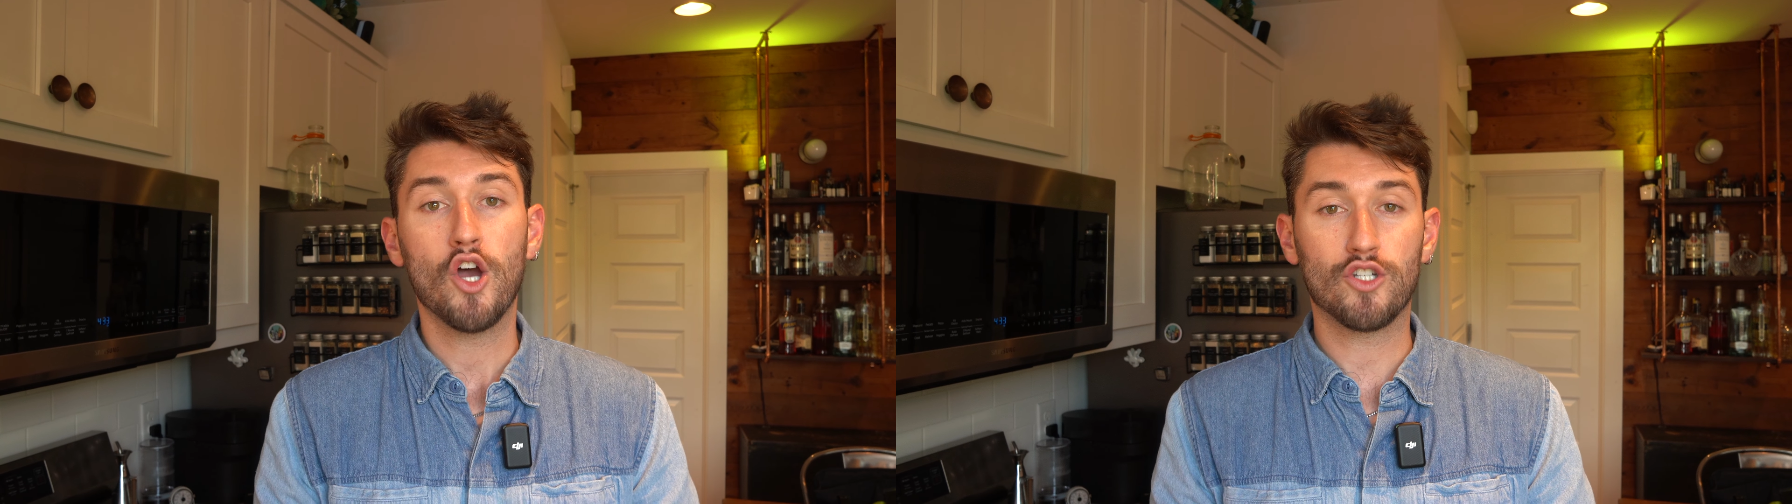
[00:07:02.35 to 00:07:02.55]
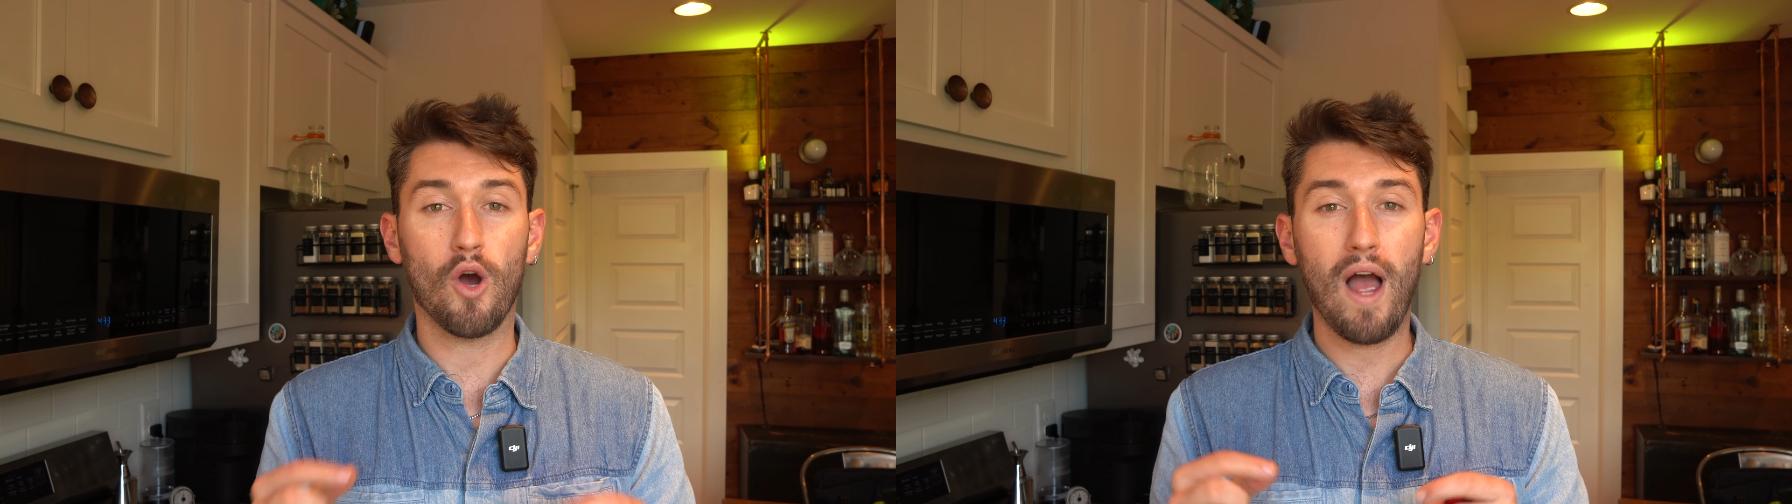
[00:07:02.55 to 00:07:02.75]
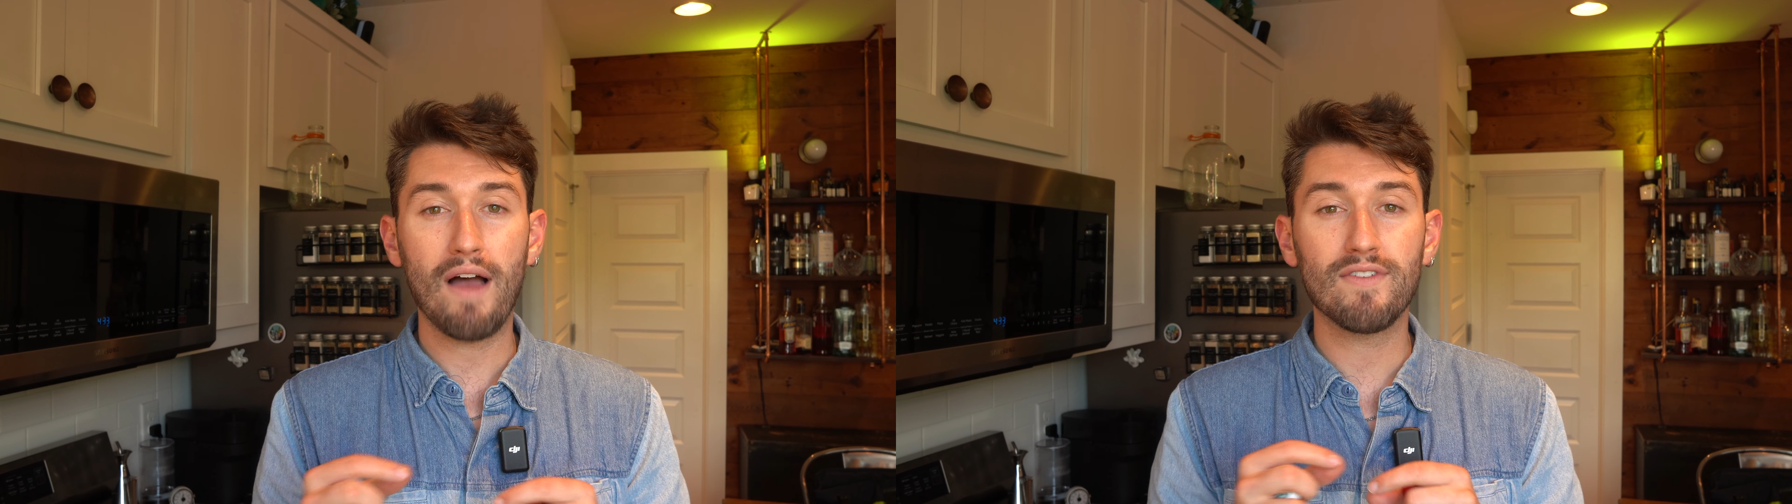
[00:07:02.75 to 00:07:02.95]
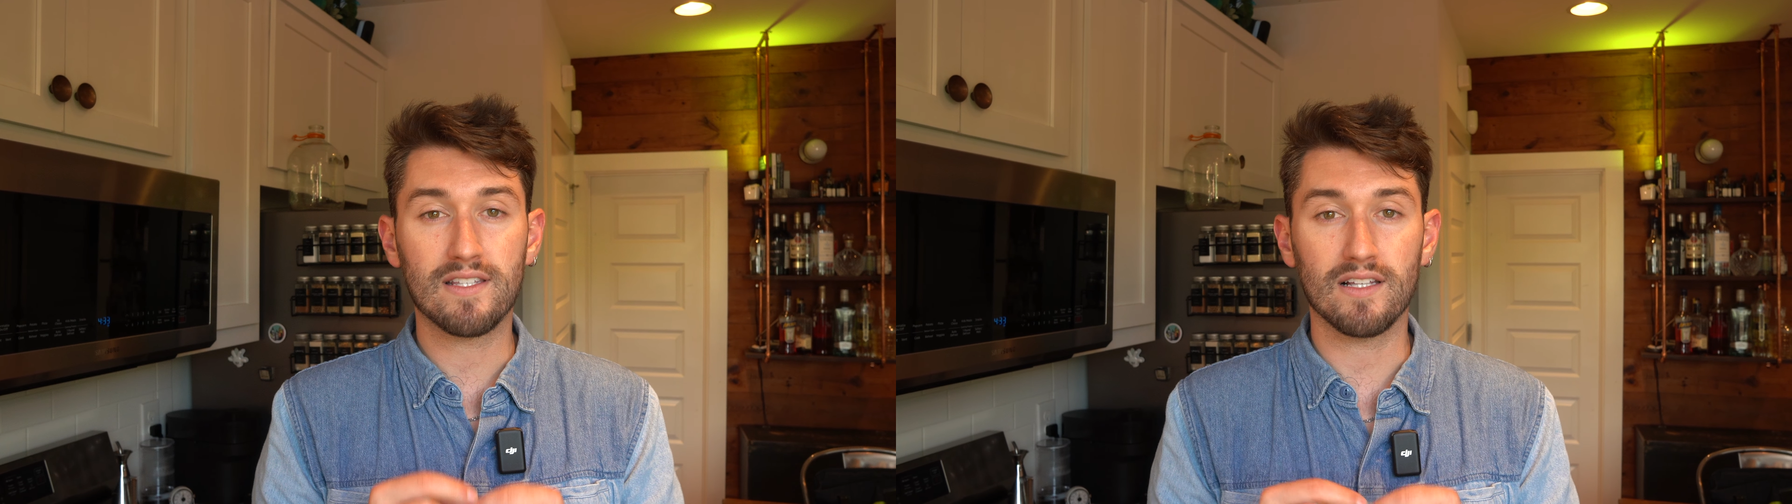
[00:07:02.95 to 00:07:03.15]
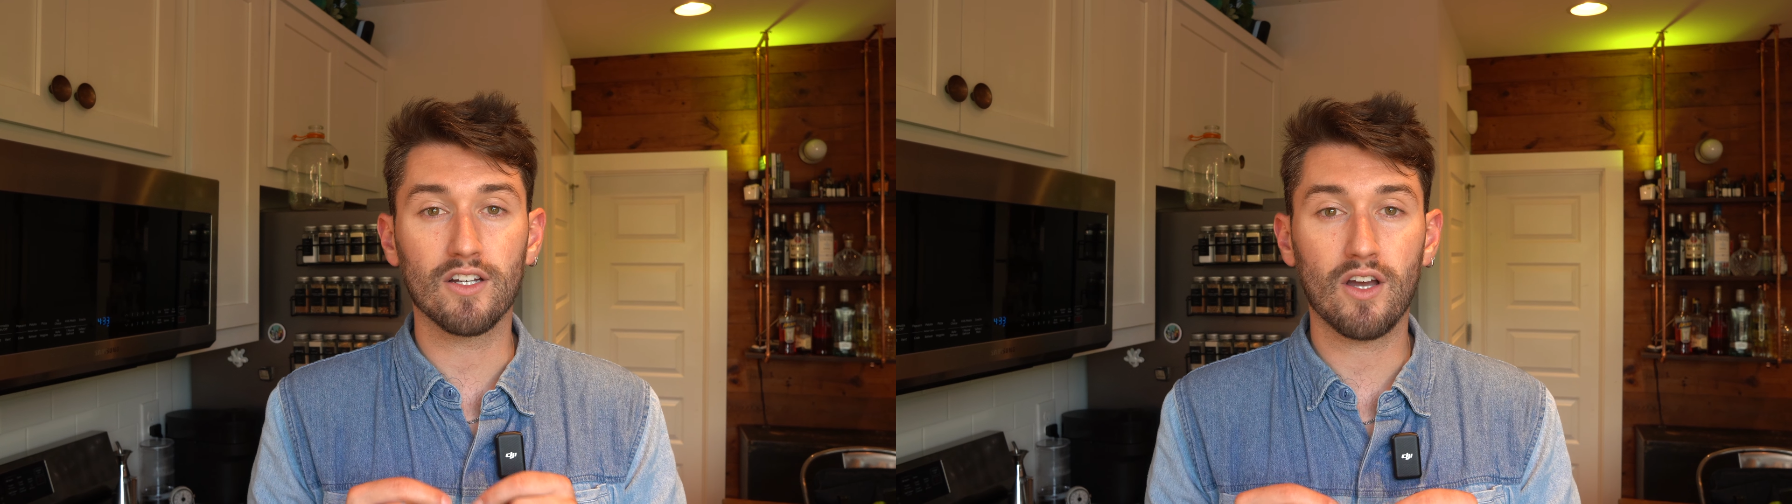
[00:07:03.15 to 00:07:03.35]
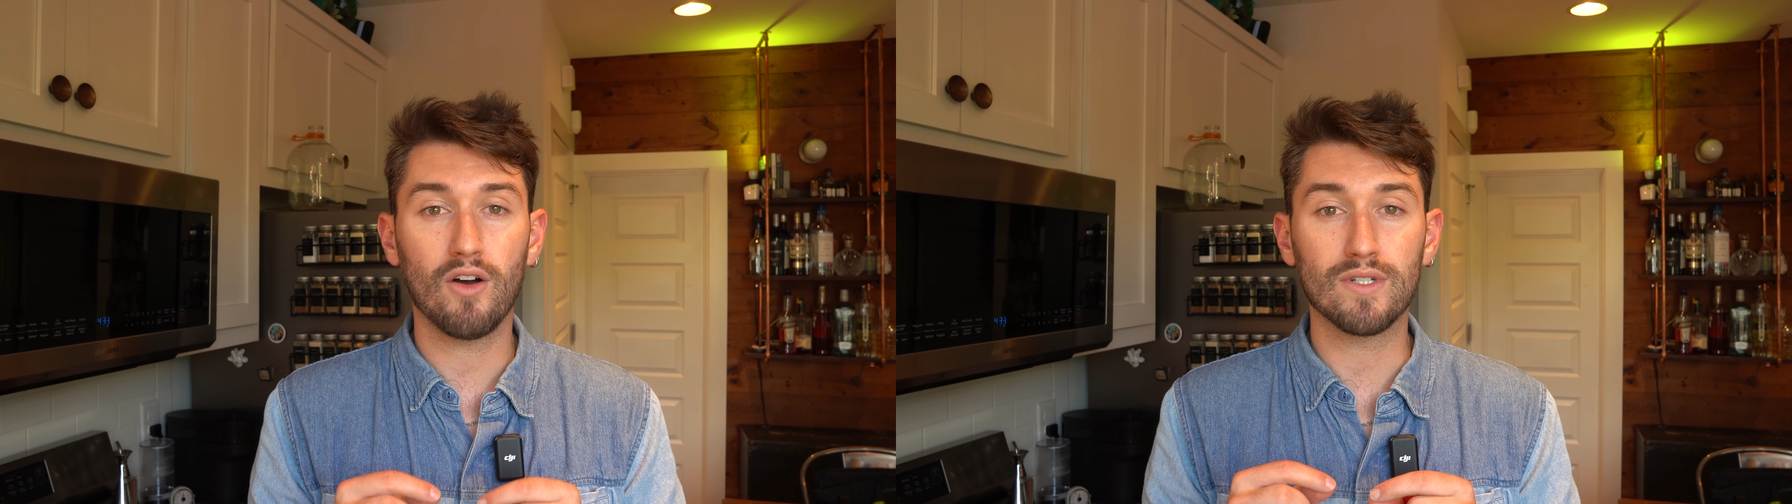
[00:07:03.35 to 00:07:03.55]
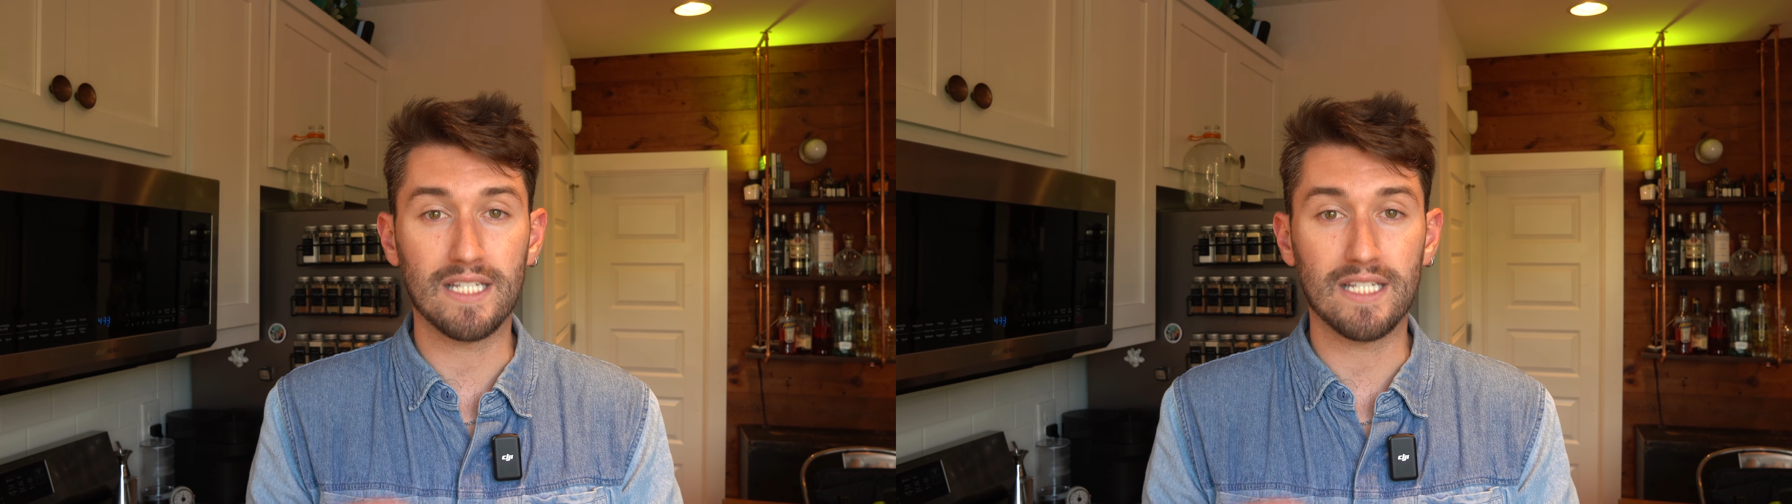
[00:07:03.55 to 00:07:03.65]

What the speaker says: don't have a silicone